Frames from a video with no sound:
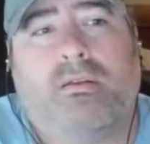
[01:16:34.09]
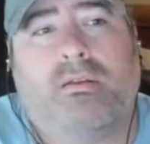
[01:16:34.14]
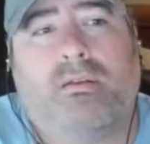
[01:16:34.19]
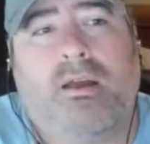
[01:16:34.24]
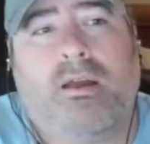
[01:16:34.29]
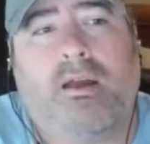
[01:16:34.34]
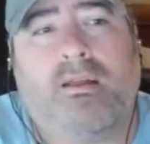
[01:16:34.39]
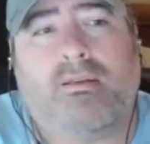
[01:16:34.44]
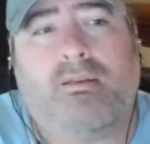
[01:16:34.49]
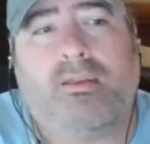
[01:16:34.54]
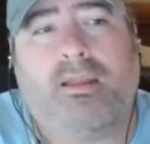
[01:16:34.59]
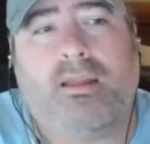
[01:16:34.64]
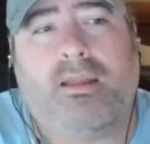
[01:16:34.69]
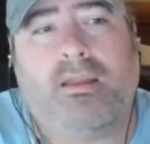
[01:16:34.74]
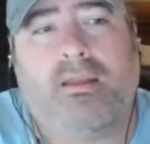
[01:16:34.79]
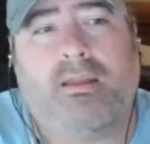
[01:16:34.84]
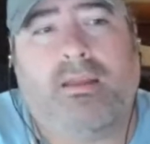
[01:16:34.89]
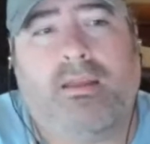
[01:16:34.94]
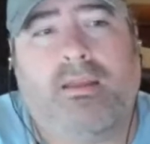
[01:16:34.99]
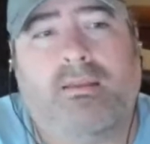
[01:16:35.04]

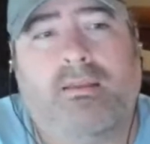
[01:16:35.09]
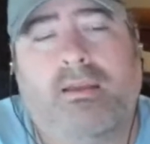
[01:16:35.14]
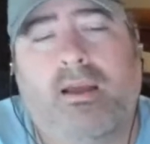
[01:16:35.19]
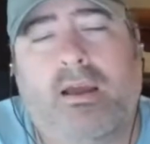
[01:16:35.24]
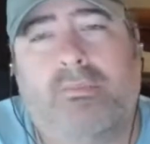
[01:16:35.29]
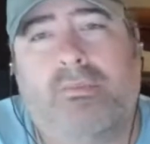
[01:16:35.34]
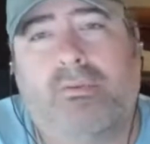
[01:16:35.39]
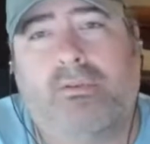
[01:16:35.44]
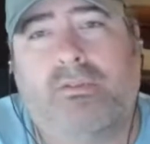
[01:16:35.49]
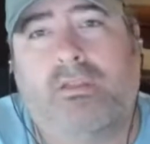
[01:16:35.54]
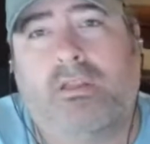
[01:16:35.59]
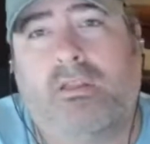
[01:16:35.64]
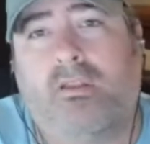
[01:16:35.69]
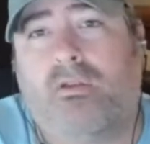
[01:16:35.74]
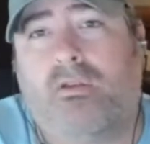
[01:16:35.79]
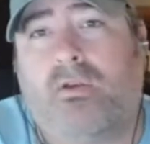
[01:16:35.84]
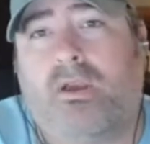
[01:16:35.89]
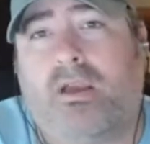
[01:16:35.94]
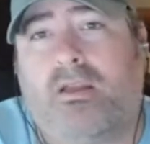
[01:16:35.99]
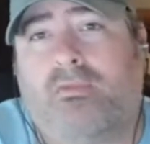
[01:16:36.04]
content and topics that
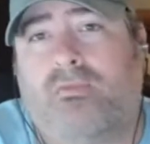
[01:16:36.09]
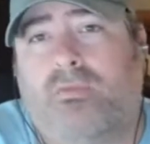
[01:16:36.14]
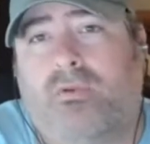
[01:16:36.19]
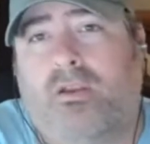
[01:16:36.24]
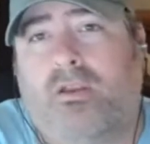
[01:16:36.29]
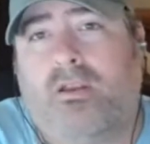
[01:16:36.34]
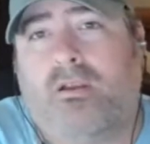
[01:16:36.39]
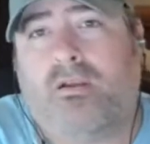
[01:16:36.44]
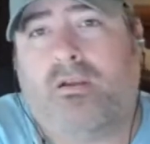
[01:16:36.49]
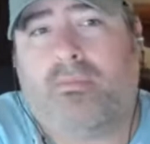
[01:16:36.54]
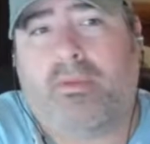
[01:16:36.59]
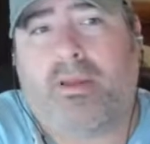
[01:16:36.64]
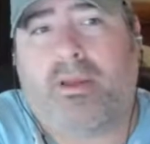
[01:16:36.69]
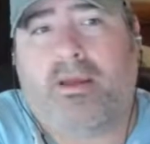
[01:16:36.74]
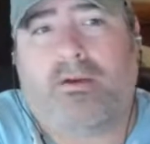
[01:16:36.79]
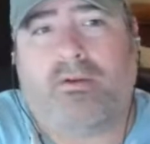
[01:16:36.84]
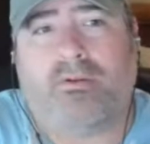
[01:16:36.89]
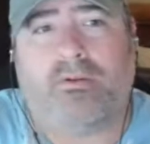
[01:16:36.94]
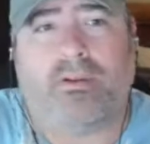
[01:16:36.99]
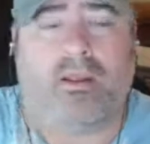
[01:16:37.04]
you guys want to hear
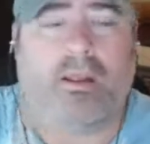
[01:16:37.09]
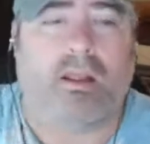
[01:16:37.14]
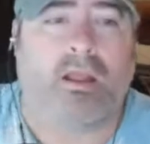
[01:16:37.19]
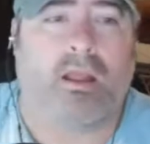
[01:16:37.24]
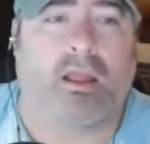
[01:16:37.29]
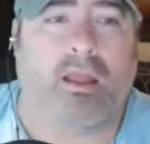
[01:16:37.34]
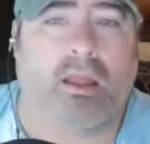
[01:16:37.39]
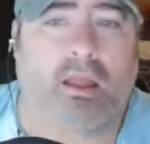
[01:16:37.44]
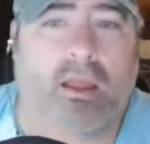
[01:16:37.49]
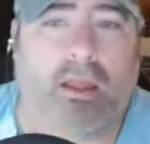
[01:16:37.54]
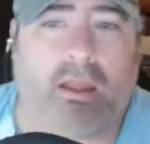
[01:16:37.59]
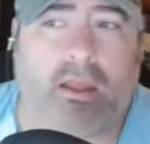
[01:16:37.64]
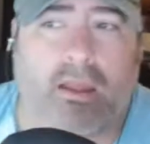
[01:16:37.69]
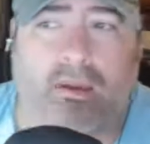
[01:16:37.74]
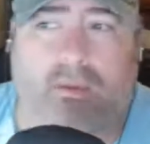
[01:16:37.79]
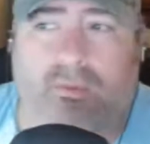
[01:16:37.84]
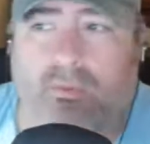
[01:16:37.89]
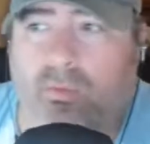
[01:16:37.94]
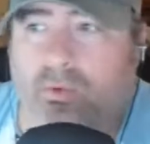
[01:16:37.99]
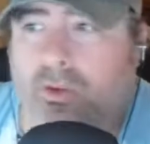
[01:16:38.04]
about,
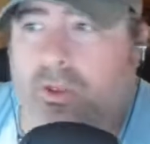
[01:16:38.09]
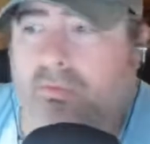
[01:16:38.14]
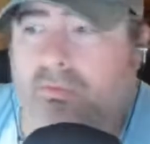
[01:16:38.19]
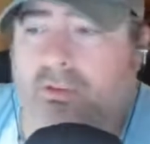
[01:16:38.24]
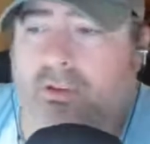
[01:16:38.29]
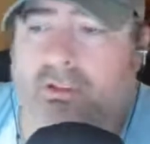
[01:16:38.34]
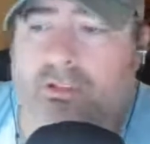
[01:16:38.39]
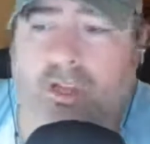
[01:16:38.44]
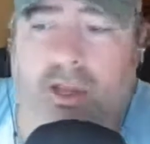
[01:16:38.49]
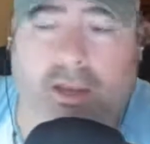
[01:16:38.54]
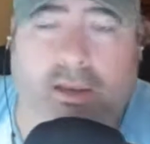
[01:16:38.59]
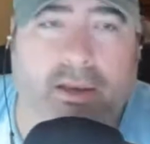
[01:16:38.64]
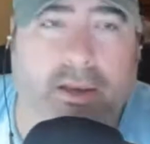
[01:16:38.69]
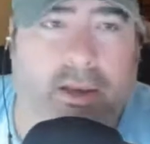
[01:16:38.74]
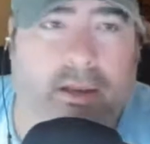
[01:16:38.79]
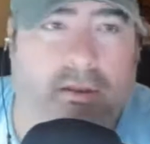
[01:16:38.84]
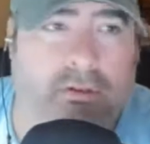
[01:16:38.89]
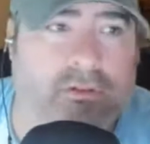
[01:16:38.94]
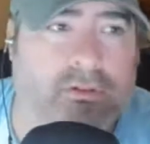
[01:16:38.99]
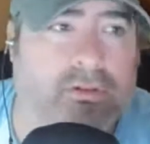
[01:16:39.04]
and we'll give you a shout
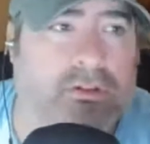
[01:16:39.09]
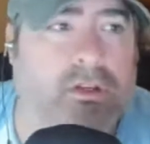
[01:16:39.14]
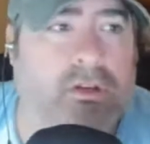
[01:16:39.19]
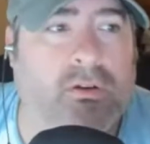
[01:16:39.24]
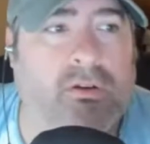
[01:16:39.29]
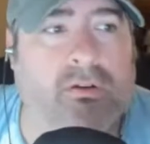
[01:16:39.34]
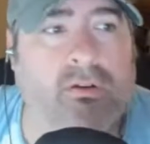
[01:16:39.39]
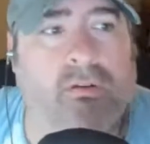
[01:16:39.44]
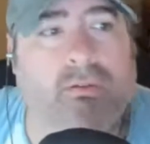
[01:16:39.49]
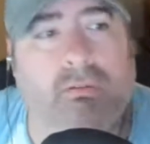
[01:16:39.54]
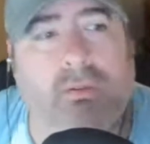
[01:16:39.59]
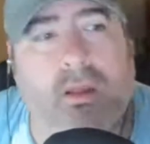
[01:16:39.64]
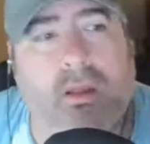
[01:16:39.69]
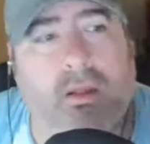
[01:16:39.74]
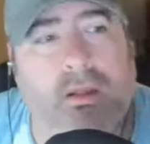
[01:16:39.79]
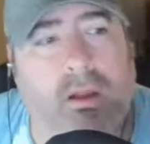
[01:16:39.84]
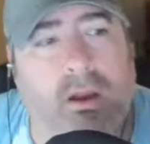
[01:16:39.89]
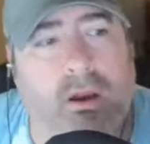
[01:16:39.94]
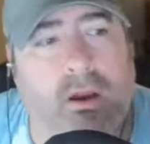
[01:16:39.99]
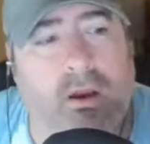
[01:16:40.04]
out, show you
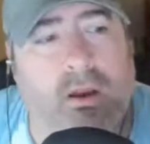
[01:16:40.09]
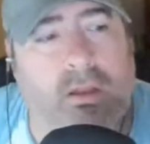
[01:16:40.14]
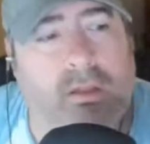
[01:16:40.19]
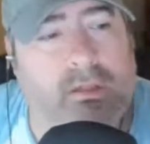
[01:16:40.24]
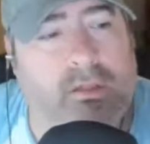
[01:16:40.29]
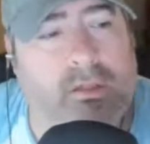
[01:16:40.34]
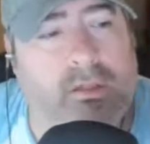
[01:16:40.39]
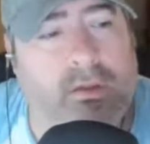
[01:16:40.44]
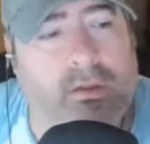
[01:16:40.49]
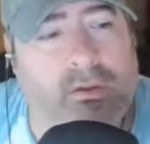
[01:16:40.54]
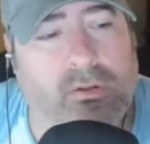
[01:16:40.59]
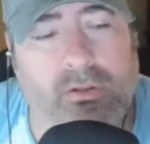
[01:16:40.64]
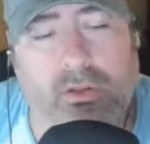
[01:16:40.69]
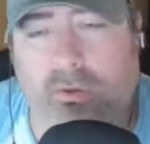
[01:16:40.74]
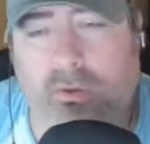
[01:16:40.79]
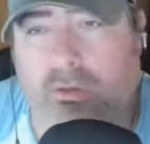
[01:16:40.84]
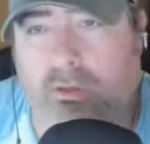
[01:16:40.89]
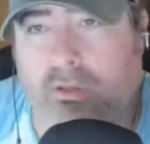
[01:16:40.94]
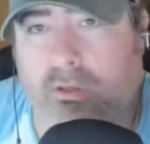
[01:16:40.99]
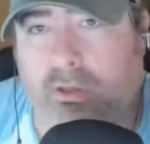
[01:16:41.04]
like, all right, so
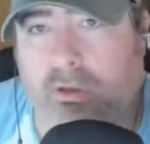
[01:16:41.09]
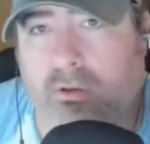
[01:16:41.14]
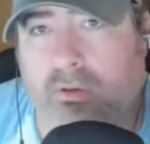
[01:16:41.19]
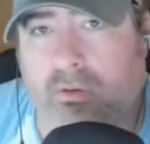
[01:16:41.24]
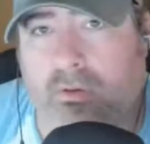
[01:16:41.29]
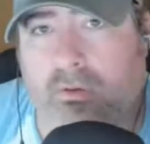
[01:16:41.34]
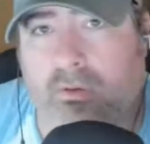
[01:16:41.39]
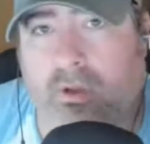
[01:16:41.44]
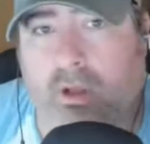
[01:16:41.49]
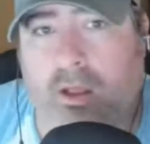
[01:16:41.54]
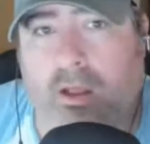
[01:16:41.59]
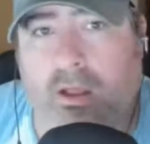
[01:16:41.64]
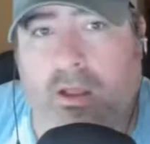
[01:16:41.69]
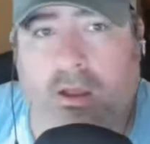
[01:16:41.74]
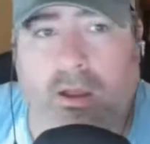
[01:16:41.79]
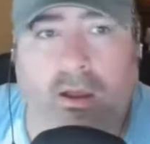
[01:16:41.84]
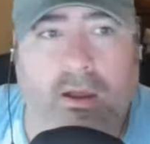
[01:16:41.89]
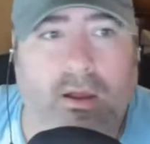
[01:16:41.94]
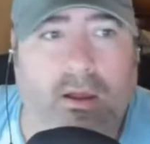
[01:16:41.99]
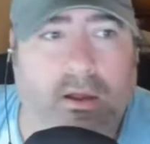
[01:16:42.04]
and so
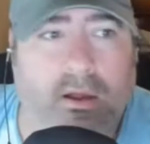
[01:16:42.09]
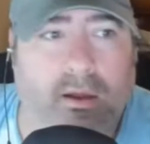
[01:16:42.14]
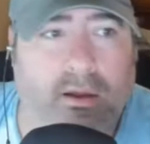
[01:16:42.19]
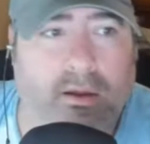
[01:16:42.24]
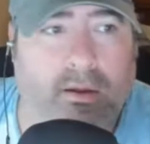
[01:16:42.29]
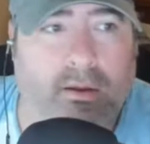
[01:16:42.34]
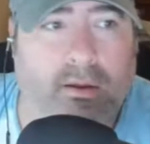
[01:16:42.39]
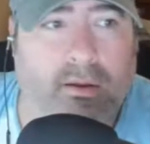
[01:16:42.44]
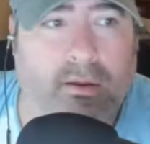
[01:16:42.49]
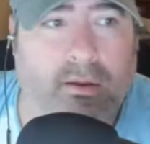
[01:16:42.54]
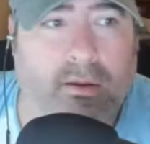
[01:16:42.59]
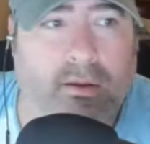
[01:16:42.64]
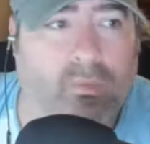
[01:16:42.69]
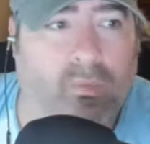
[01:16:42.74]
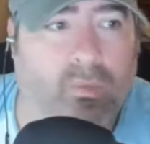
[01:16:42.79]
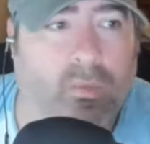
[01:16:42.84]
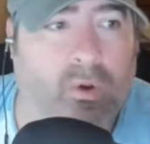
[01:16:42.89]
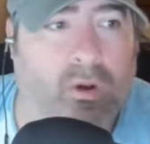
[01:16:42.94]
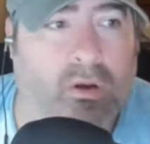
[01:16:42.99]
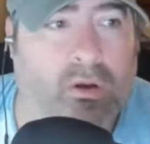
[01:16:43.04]

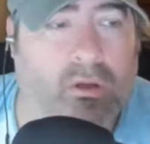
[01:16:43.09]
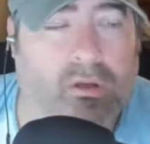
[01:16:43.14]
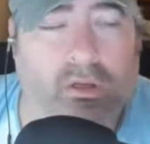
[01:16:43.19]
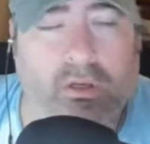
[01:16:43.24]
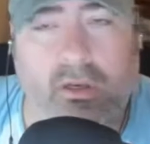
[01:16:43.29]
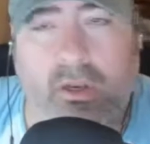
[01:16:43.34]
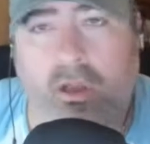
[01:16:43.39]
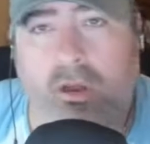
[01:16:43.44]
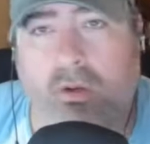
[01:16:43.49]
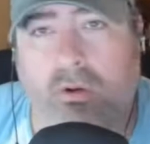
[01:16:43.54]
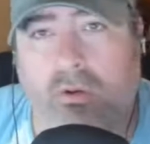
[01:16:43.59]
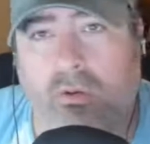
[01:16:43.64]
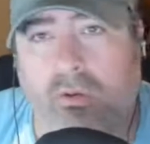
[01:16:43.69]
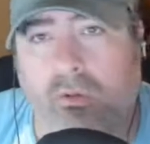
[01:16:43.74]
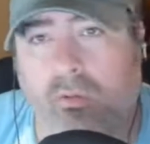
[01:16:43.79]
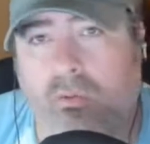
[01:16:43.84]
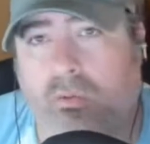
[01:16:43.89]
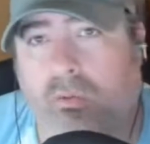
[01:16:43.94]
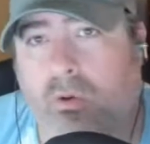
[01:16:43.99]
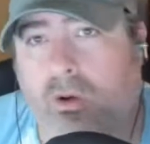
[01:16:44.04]
wanted to
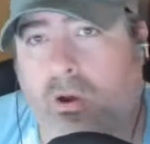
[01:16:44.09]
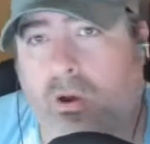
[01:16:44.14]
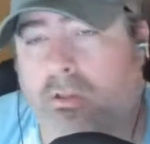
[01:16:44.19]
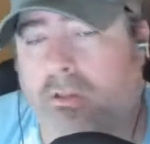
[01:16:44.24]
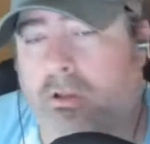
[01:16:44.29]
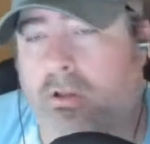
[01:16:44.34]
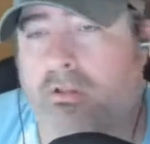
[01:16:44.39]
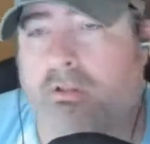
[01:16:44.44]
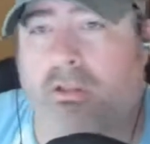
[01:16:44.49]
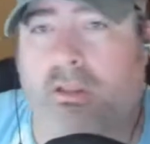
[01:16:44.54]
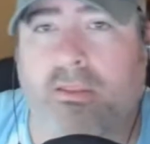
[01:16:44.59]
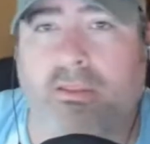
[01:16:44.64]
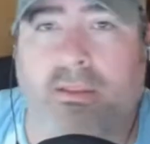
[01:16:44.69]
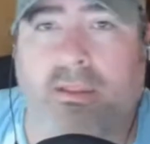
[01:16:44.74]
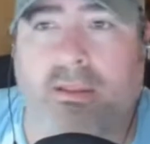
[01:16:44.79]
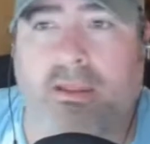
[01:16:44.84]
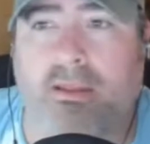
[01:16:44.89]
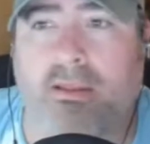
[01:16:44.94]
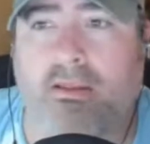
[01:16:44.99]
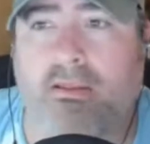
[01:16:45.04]
know our thoughts on
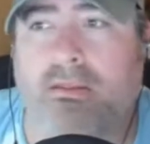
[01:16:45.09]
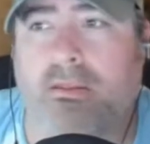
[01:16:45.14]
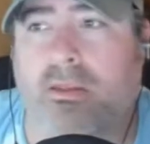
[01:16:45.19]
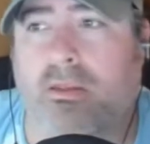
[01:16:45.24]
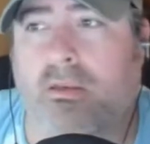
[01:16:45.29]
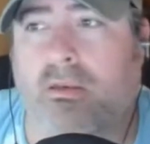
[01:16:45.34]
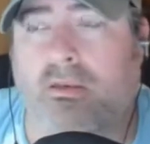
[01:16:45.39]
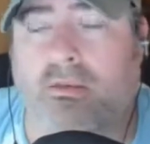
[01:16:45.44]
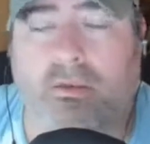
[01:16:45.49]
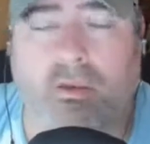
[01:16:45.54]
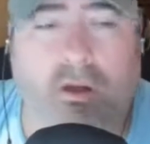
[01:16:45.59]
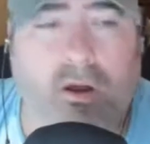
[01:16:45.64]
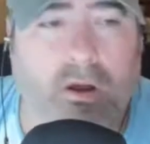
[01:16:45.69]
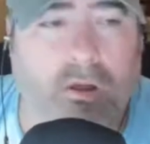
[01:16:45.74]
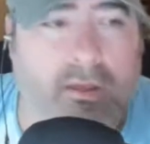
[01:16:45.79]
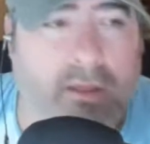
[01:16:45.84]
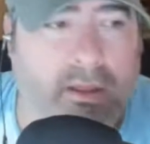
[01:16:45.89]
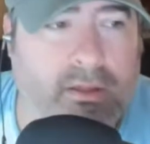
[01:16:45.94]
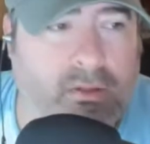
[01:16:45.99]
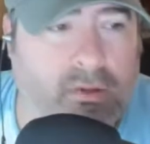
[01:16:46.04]
this and
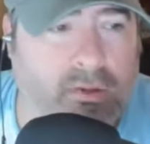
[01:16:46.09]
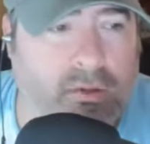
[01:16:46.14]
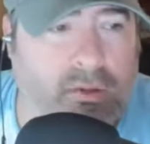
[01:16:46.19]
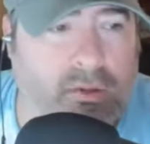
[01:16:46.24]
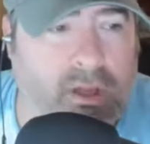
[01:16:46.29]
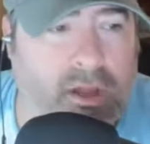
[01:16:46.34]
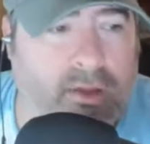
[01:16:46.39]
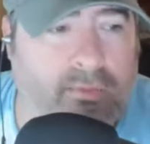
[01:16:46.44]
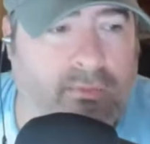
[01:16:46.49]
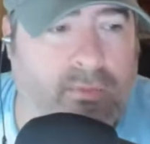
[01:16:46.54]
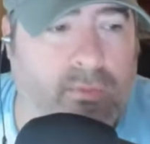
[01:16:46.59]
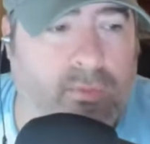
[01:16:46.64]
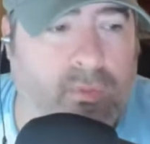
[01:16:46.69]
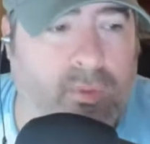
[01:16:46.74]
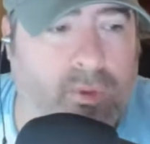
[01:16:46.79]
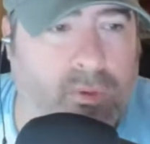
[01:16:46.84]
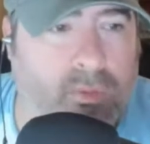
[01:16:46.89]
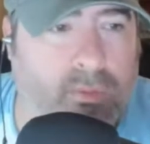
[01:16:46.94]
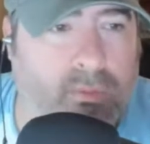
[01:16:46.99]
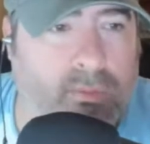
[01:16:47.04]
all that sort of stuff, and
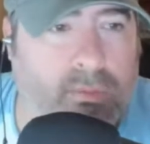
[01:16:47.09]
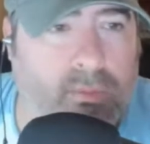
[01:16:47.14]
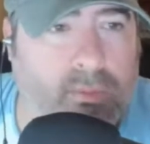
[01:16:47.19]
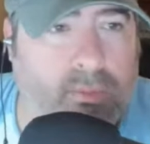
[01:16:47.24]
we'll